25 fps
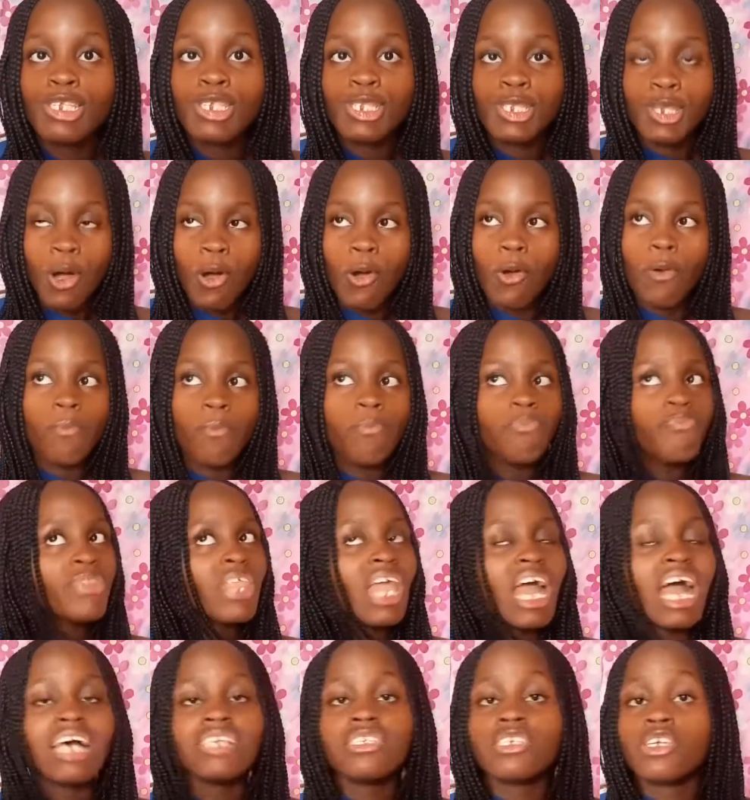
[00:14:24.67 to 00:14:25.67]
So,
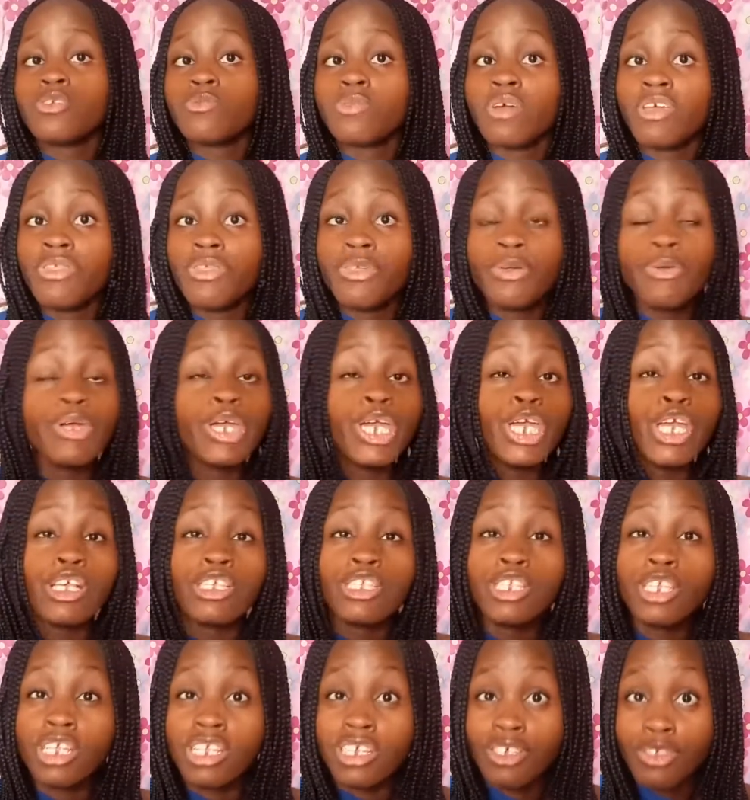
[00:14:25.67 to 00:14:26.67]
as a 23, you're
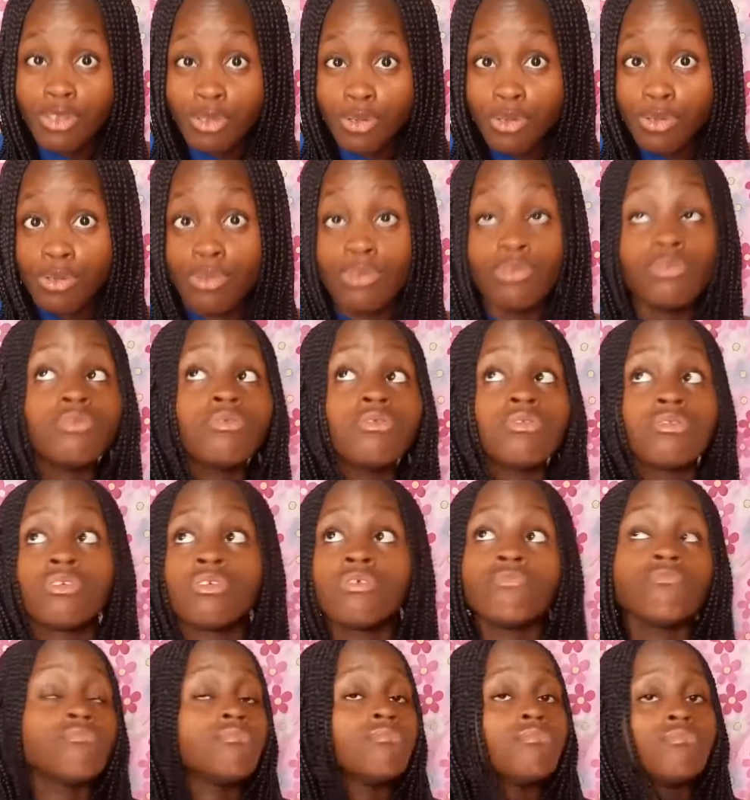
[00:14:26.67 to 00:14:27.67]
still a
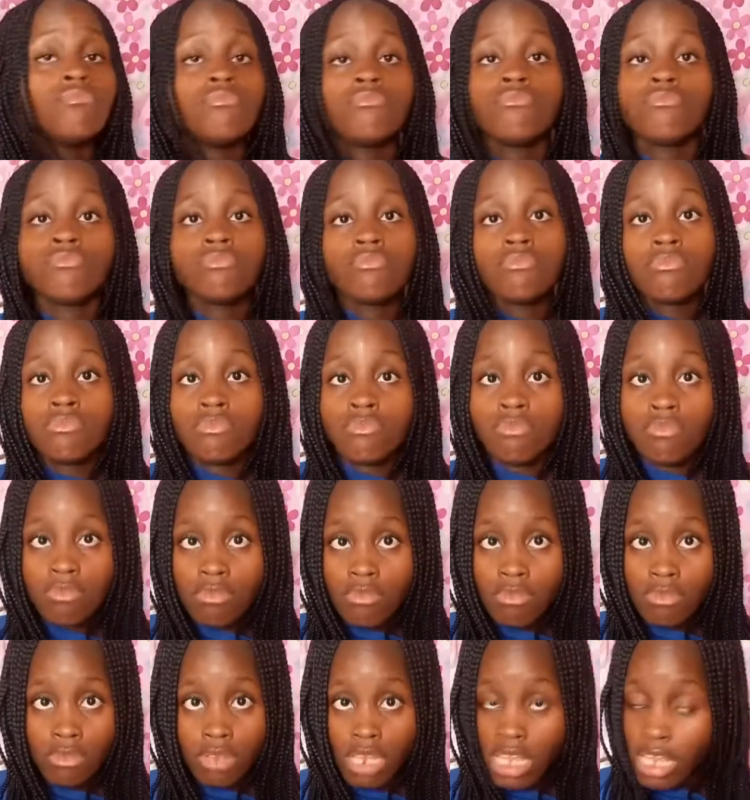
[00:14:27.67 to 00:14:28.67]
student.
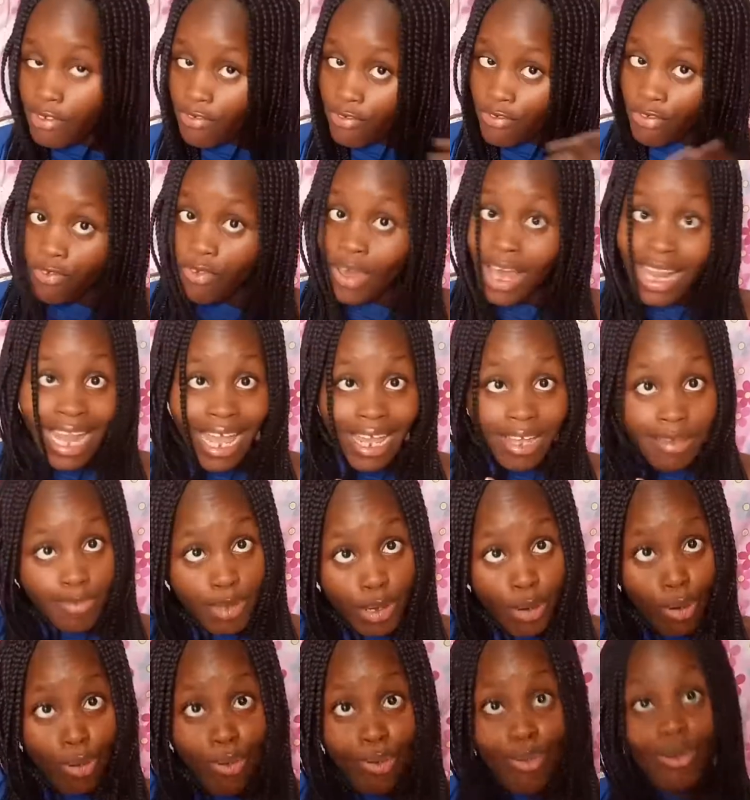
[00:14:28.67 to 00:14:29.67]
If you're like
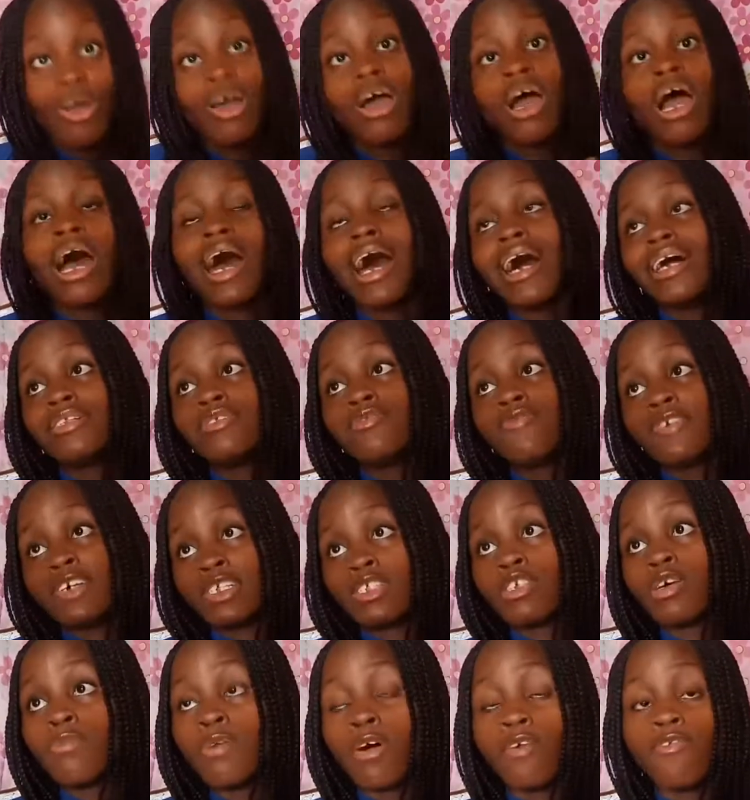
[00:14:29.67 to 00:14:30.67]
me, and for
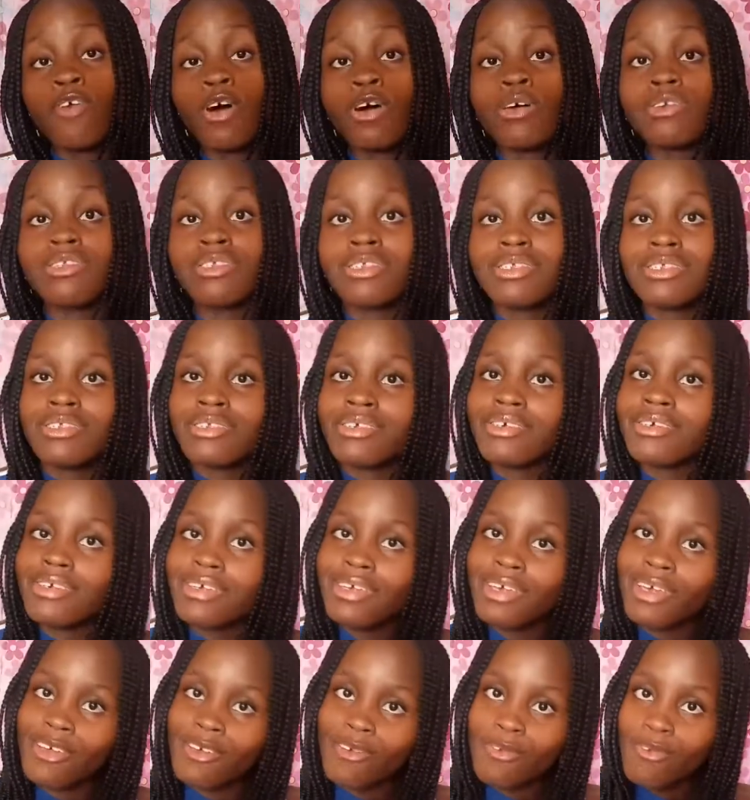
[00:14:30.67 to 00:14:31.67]
some of us,
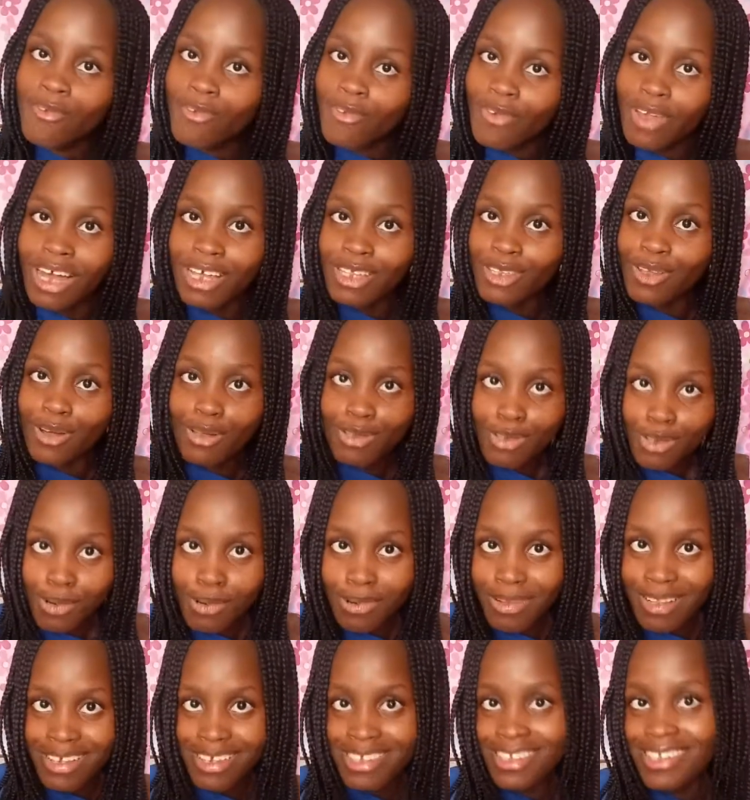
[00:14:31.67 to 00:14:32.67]
we are done
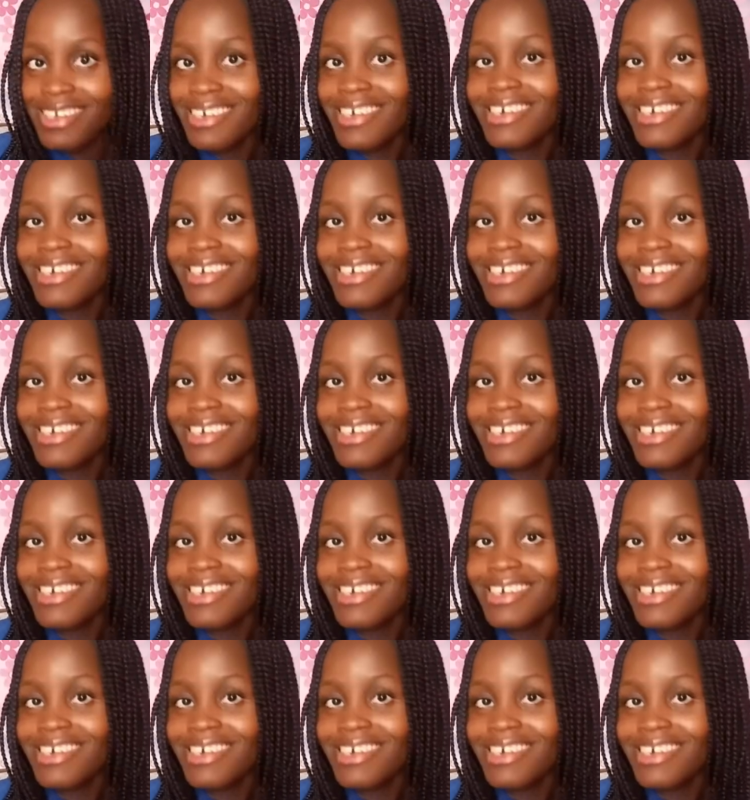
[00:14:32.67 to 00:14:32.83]
schooling.